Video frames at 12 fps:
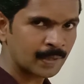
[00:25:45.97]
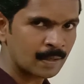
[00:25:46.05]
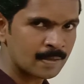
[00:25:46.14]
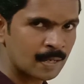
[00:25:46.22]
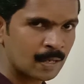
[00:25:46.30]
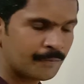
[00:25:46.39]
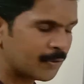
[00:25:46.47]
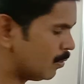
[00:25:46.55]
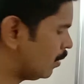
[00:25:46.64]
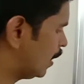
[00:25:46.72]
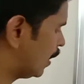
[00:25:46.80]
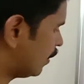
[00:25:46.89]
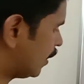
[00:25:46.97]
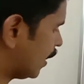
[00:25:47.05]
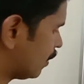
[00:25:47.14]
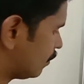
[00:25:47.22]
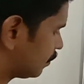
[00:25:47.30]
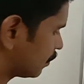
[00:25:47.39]
That's all of you.
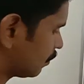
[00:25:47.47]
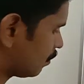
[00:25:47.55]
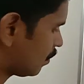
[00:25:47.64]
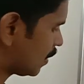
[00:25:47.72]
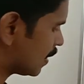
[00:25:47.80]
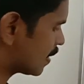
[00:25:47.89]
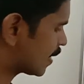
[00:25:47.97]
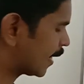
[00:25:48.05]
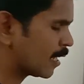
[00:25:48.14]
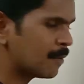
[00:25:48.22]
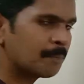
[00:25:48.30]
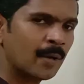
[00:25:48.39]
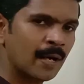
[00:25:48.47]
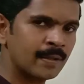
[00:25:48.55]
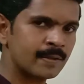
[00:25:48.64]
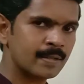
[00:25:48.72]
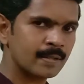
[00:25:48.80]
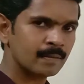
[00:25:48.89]
Then, second part.